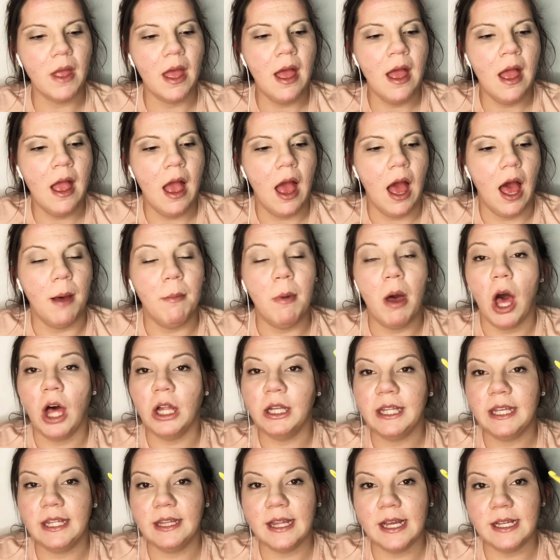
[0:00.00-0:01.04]
I'll
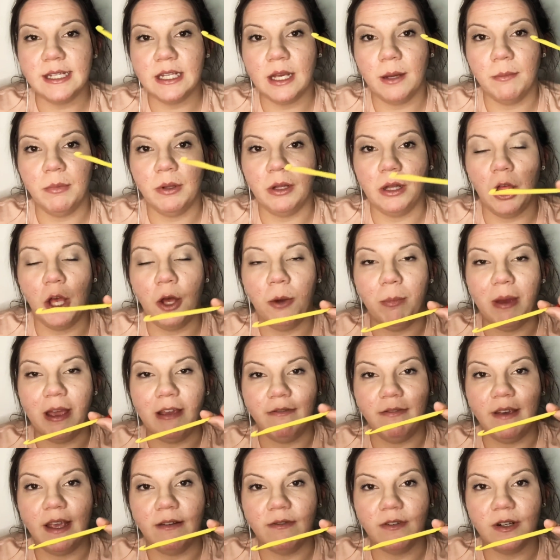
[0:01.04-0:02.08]
link that down below, my
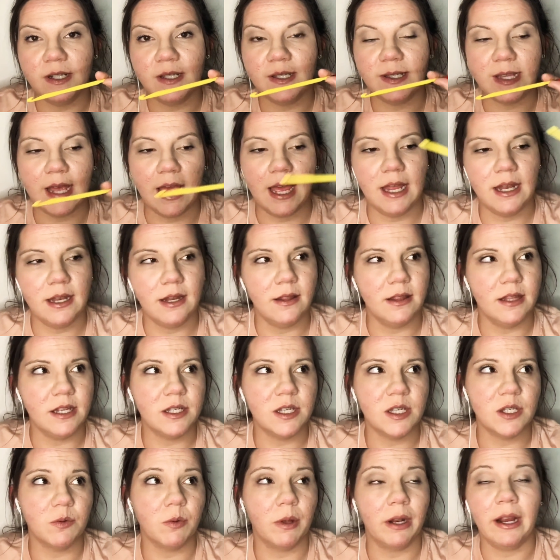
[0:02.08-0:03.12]
favorite set. This
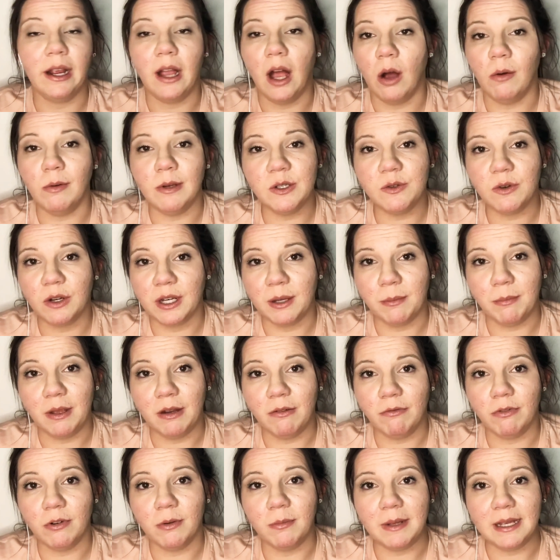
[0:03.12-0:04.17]
is what I always recommend
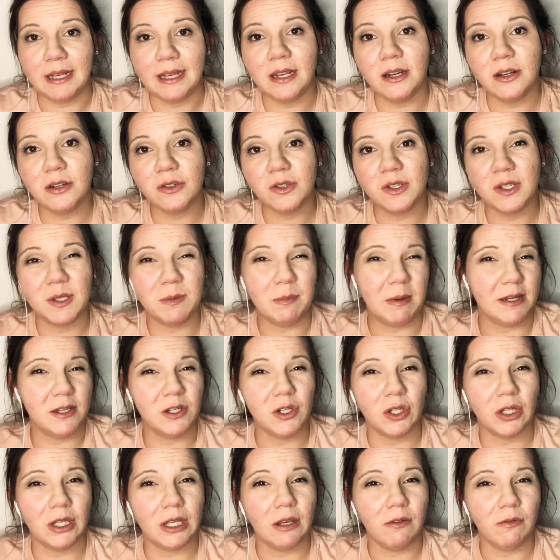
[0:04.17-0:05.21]
for beginners,
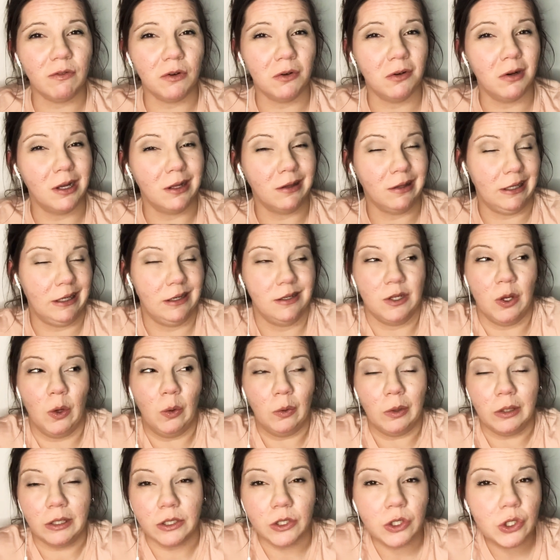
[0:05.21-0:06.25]
especially if you're not like
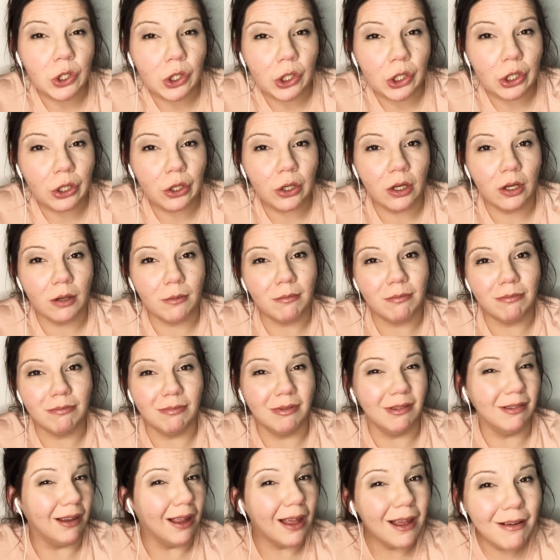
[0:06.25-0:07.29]
totally sure you're going to
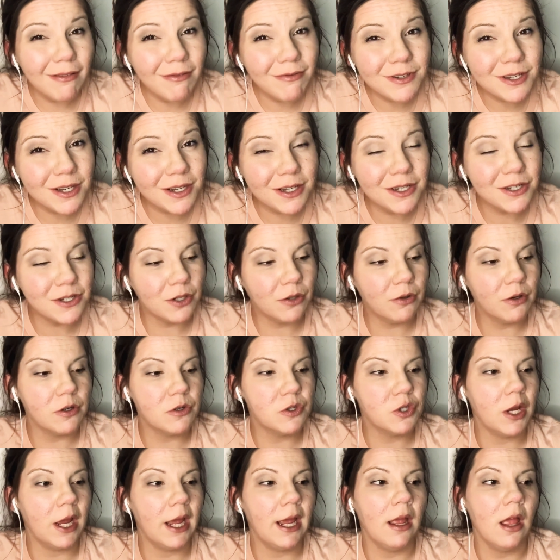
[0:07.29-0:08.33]
love Tunisian
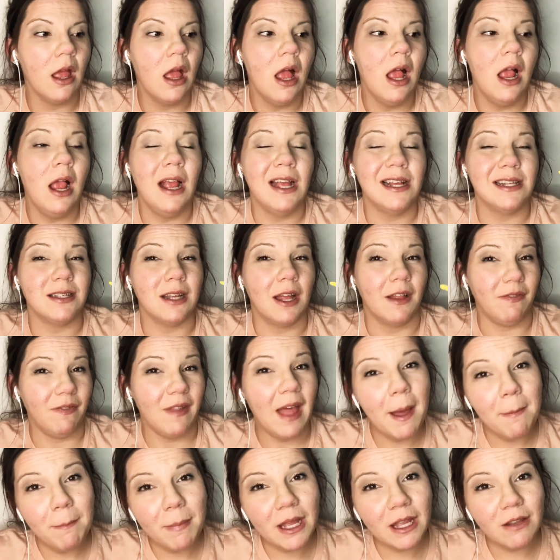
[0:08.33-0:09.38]
crochet. It's not
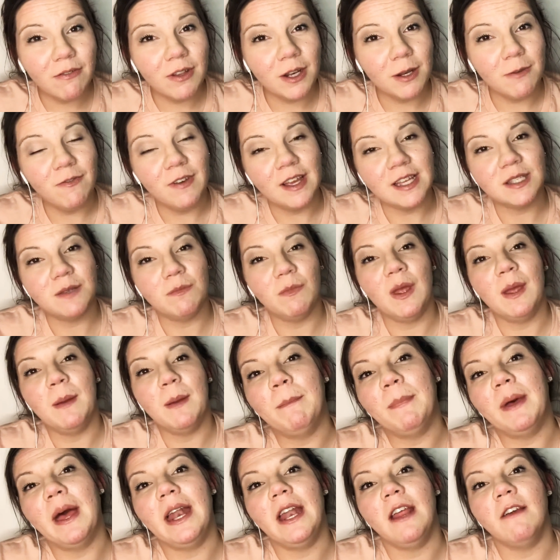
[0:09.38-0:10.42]
that big of an investment,
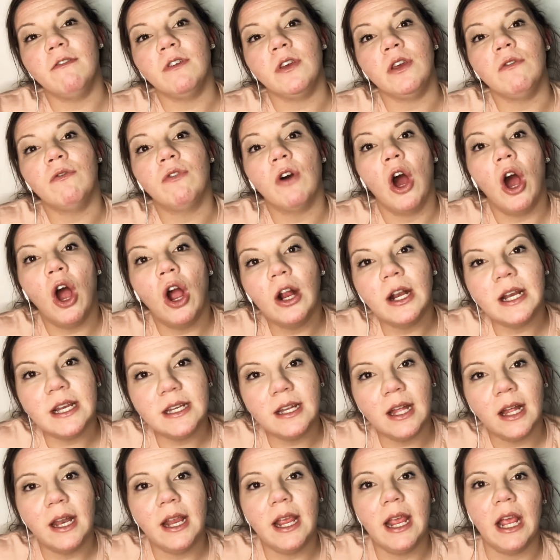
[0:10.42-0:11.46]
if you've already
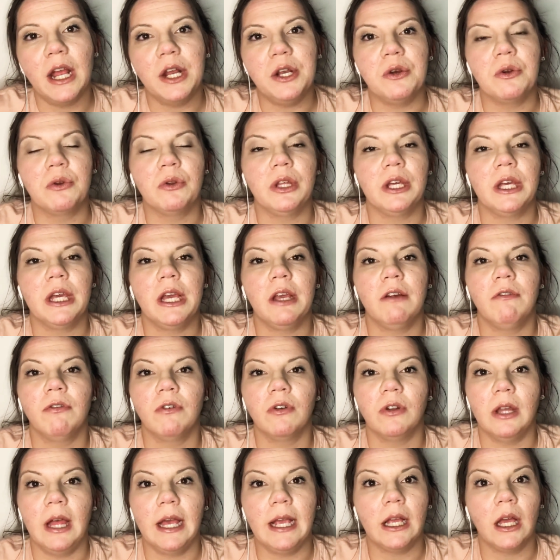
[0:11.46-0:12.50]
done it and you're looking for
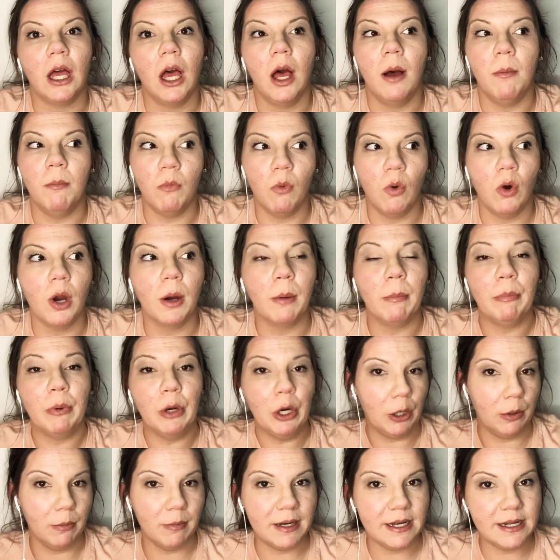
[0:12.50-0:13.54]
like a more
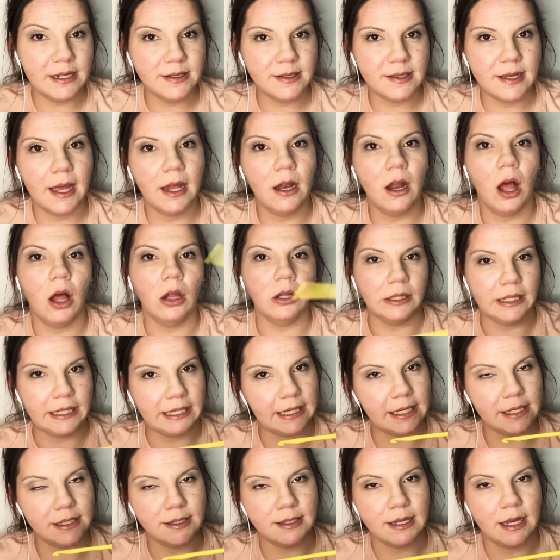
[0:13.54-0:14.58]
permanent set, I'll link
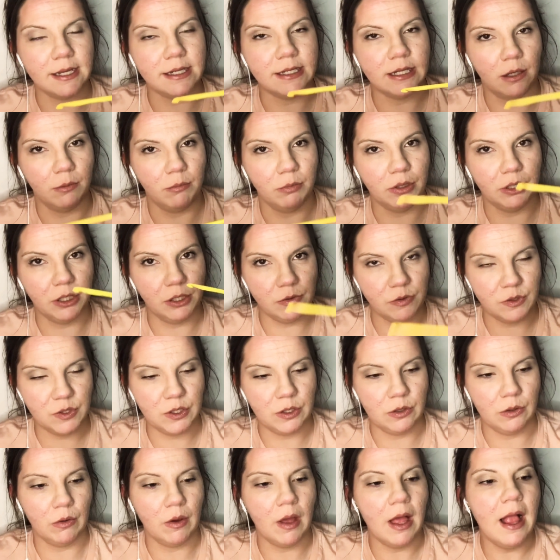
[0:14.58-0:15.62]
a set down below
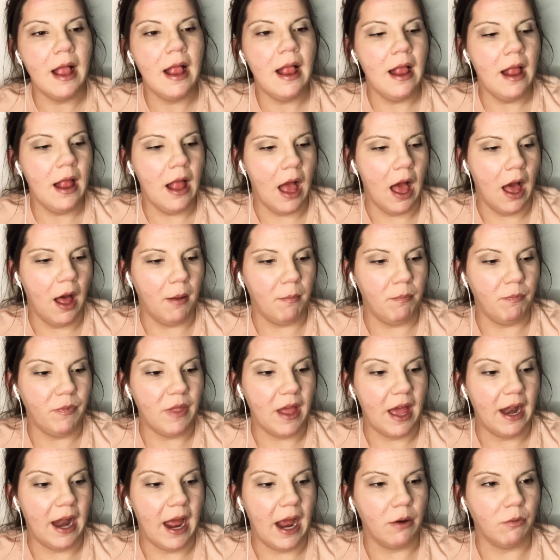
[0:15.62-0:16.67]
too
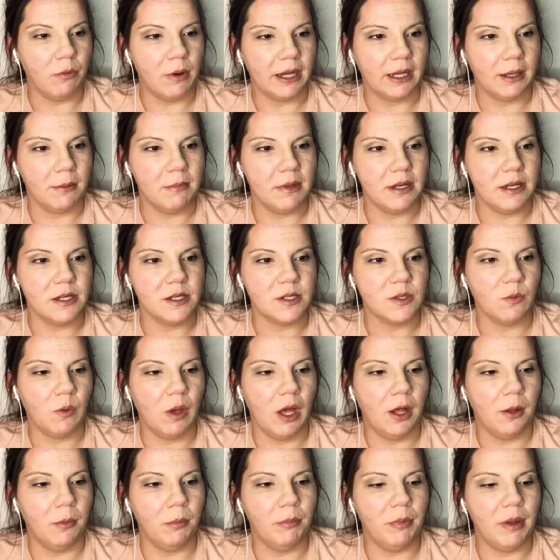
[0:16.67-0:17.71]
that I recommend as
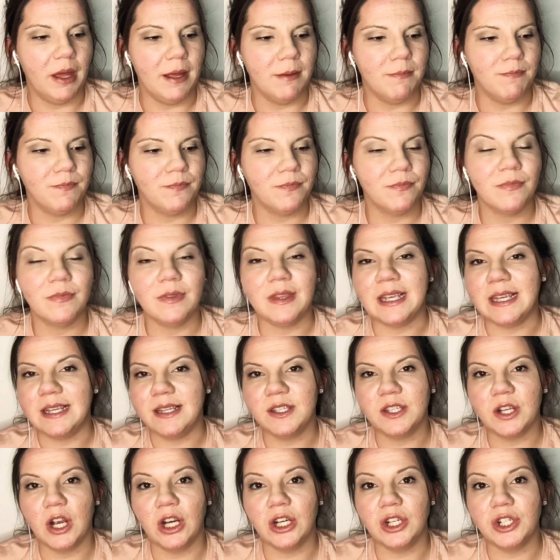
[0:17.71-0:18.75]
well. But
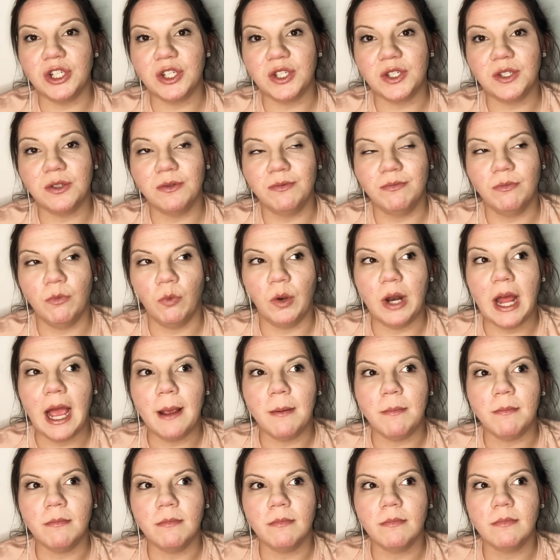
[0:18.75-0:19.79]
these are just when
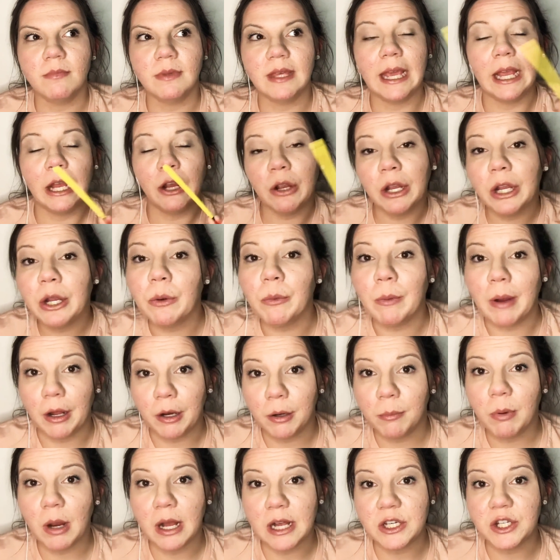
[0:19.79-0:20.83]
I'm carrying around a
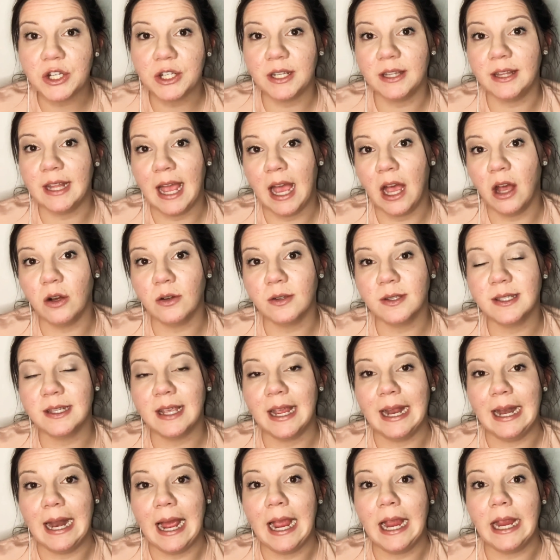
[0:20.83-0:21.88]
project in the house
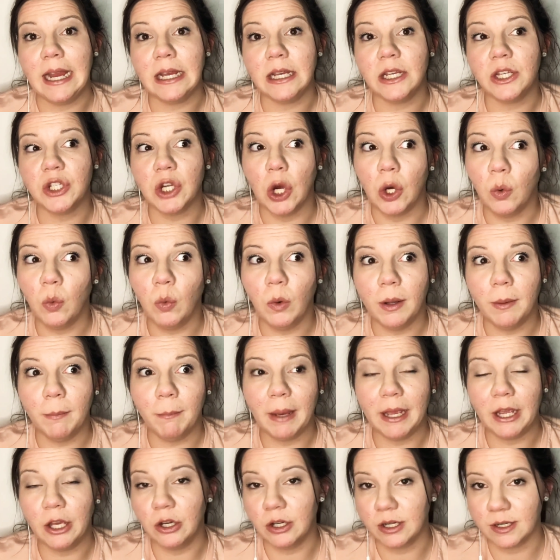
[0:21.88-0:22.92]
and I don't want
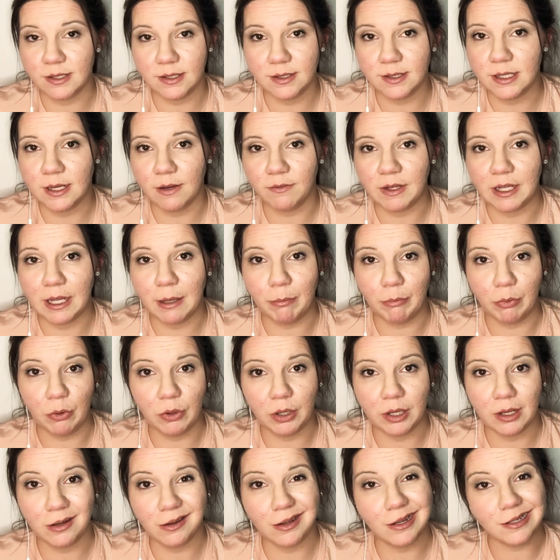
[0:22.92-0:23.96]
my hooks and stuff to get
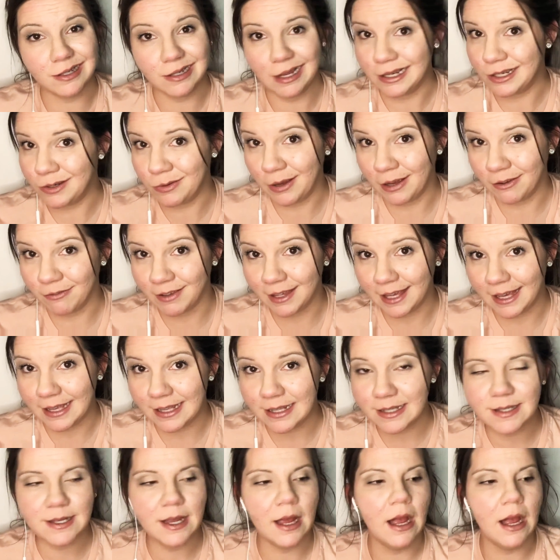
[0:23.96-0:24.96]
broken because I do have kids.